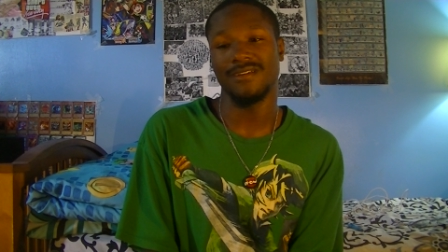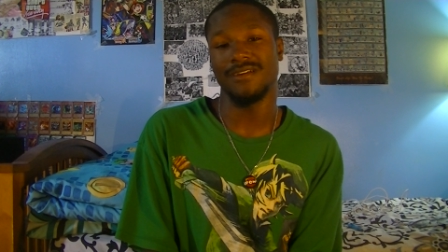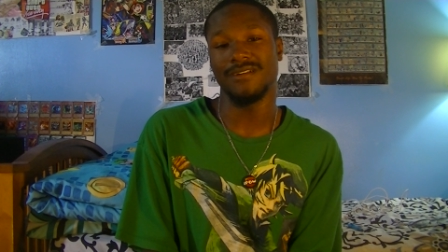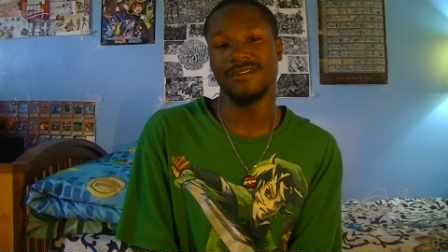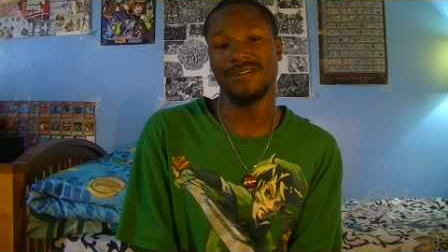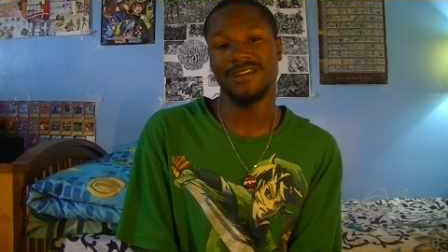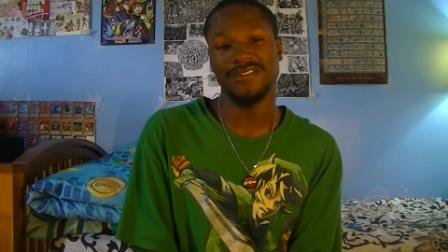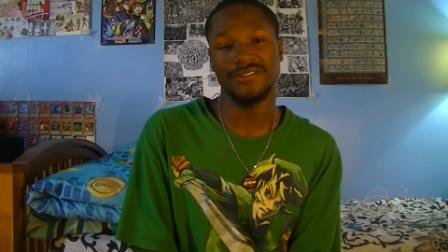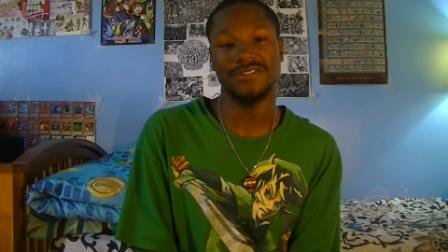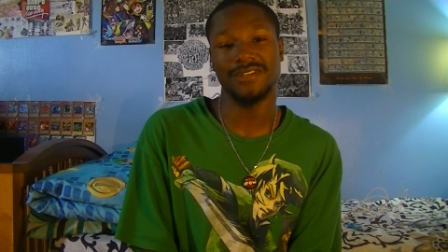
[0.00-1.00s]
and uh, that's
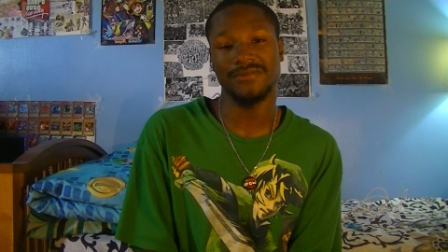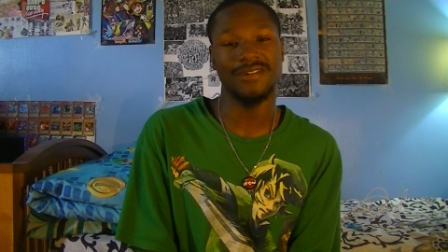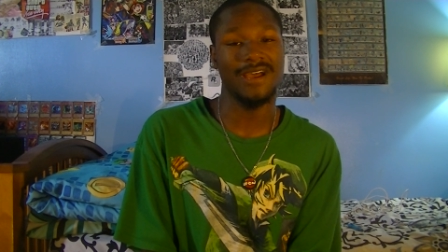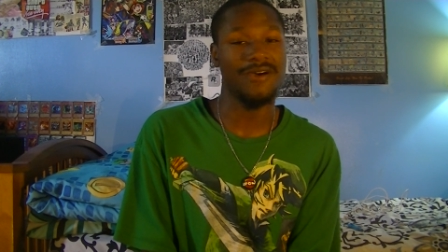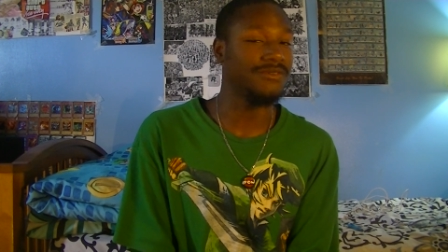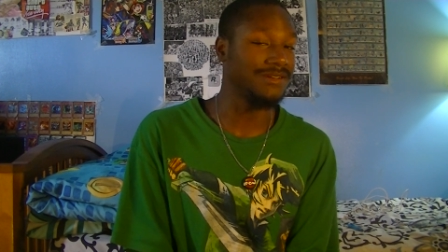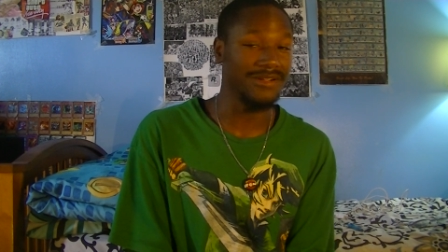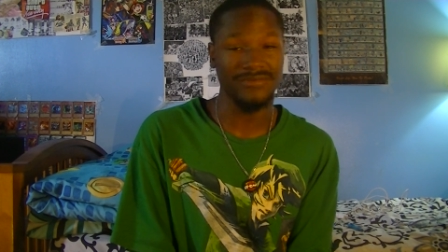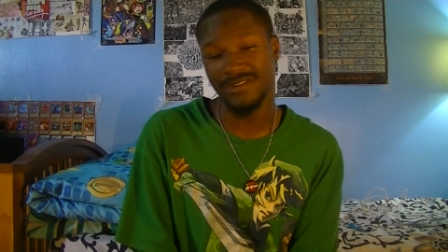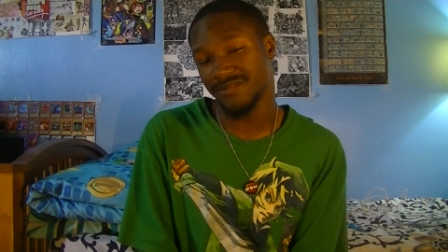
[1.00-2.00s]
just something that I will
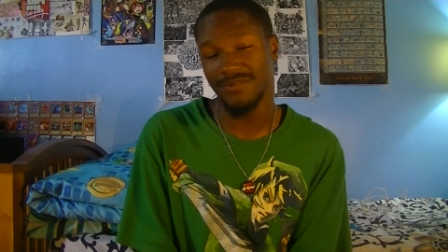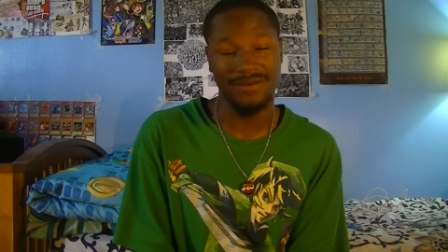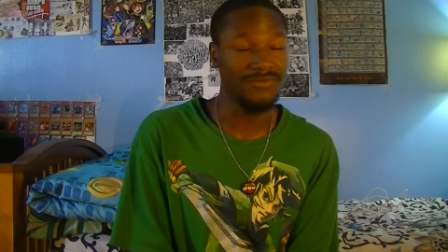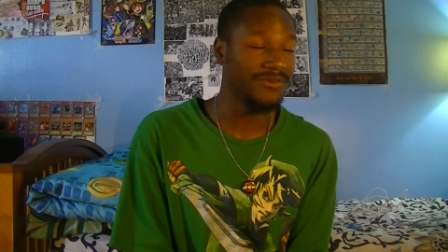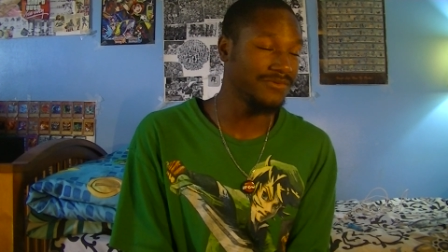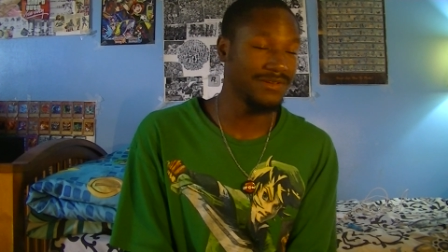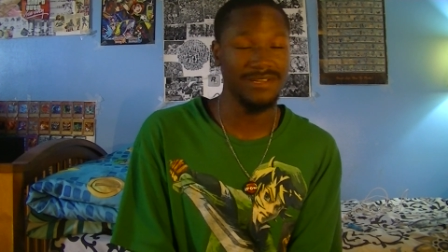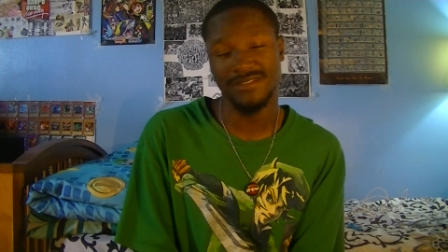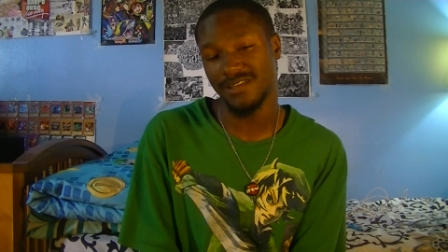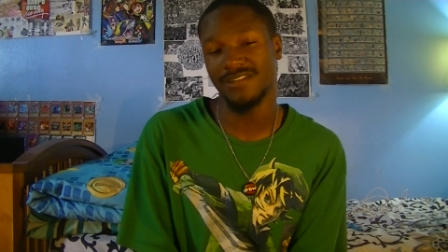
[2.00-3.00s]
never give up both of
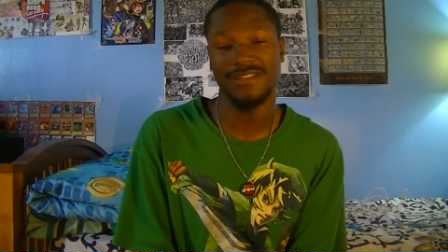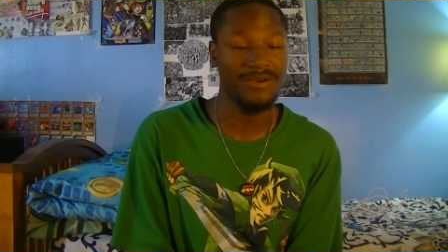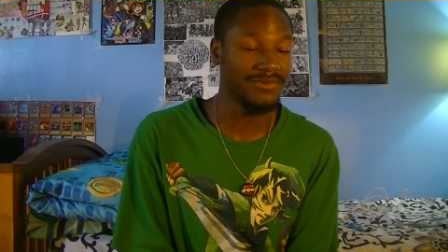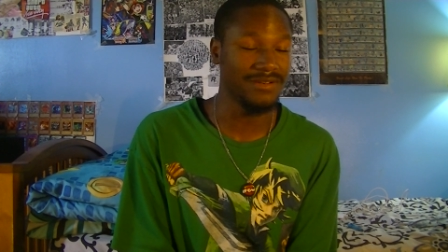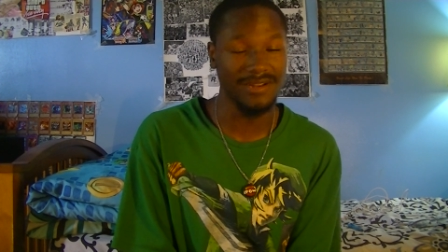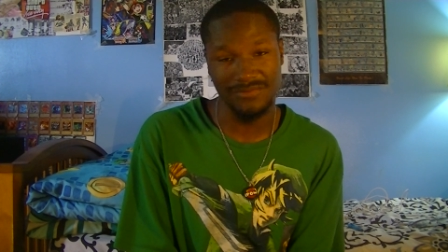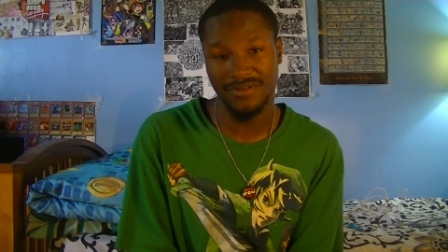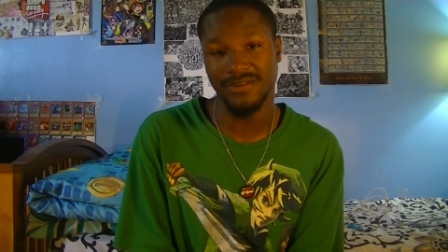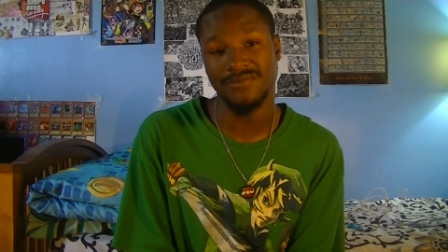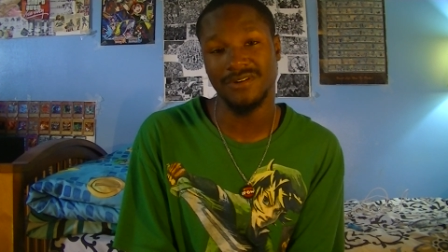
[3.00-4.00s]
these things I will never
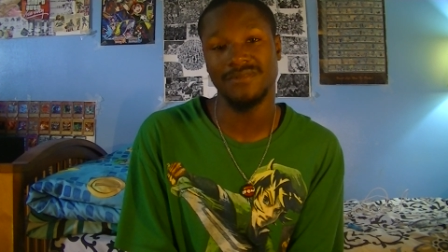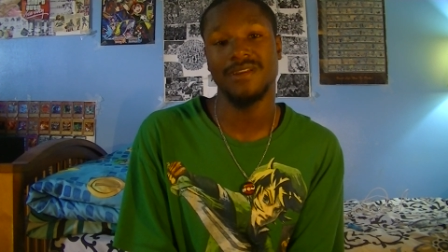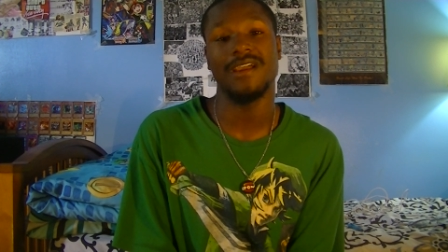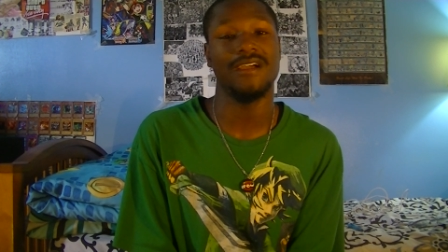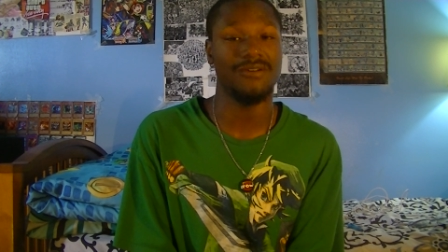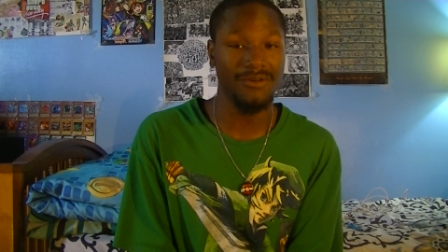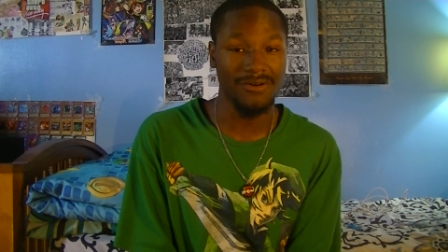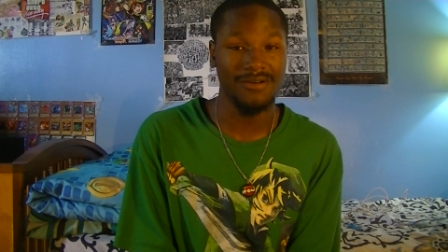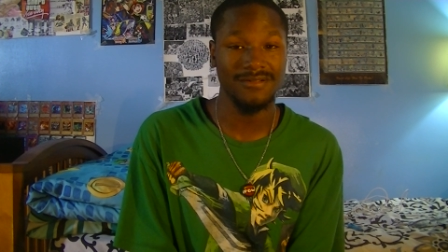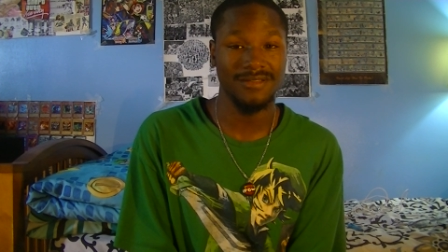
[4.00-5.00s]
give up at
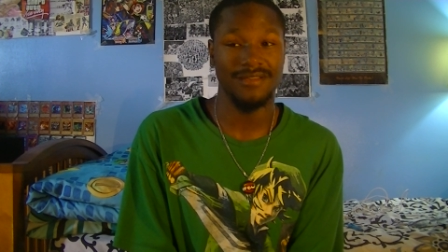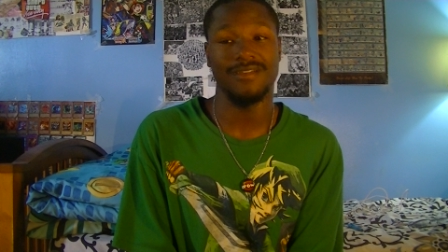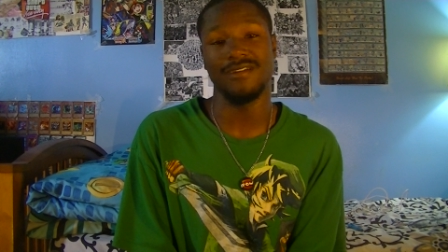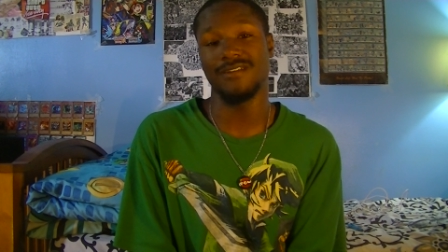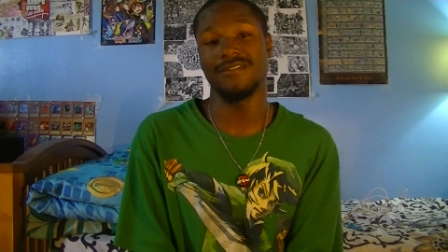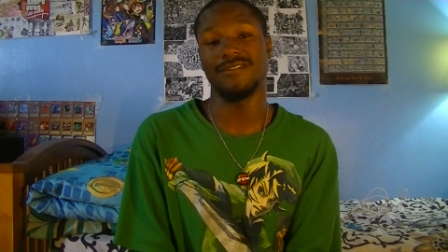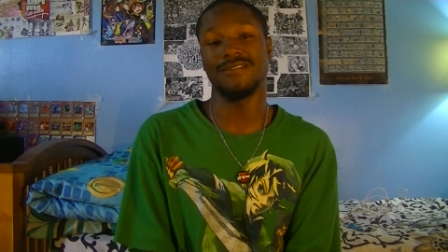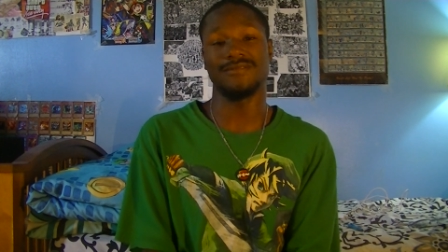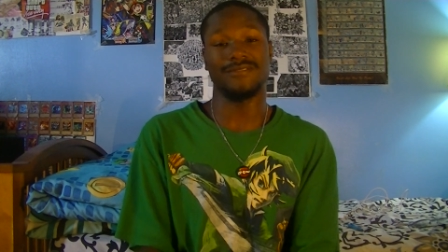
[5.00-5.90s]
all and uh,